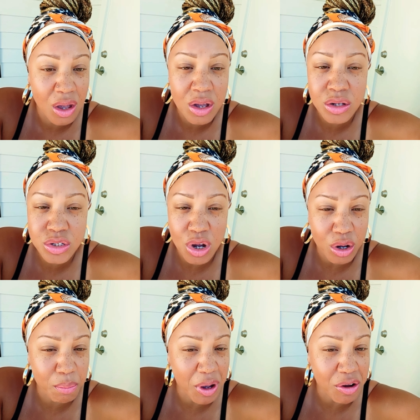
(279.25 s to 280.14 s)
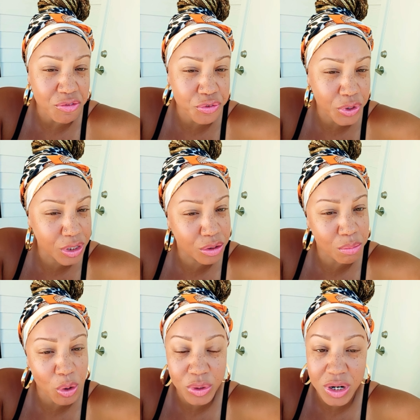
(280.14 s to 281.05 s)
Talk about freedom
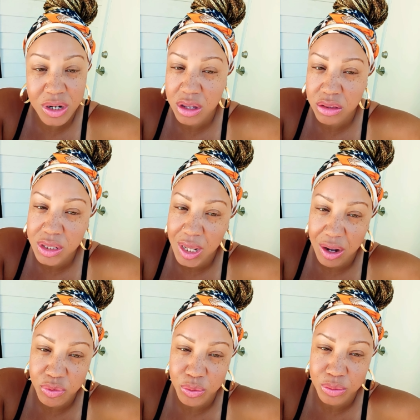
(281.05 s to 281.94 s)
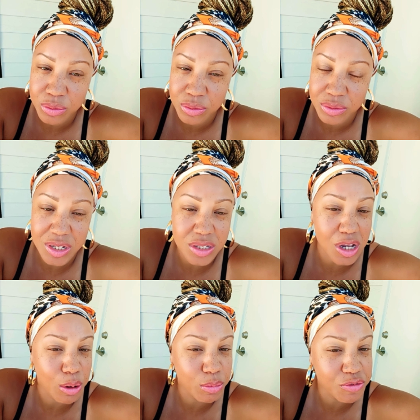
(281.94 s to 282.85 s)
on another level that's
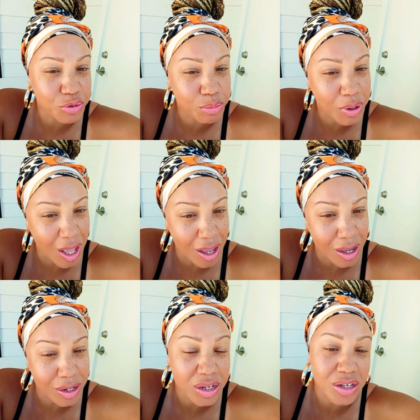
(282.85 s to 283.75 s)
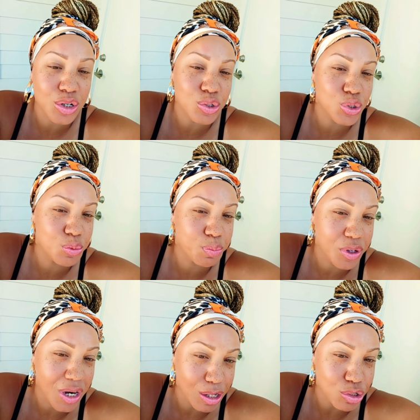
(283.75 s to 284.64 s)
coming from God in the
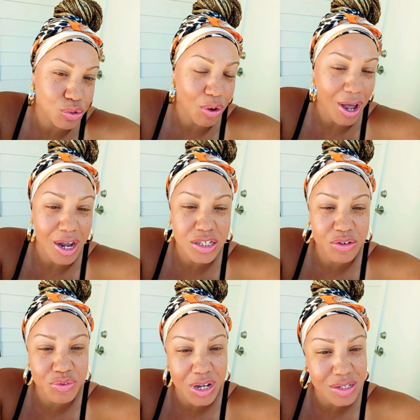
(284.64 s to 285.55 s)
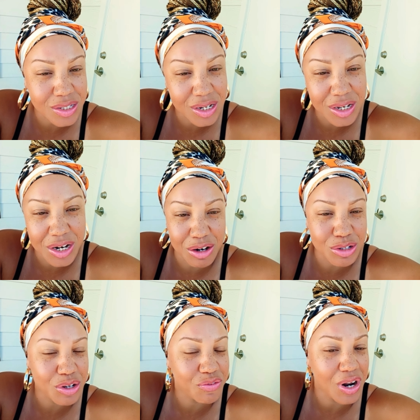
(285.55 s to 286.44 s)
supernatural. Eyes have not seen,
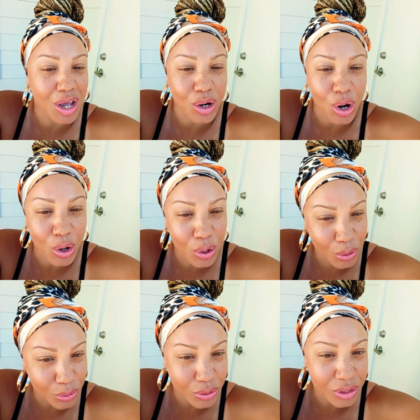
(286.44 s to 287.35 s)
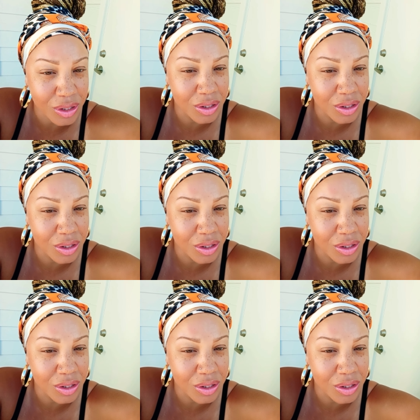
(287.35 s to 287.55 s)
ears have not heard.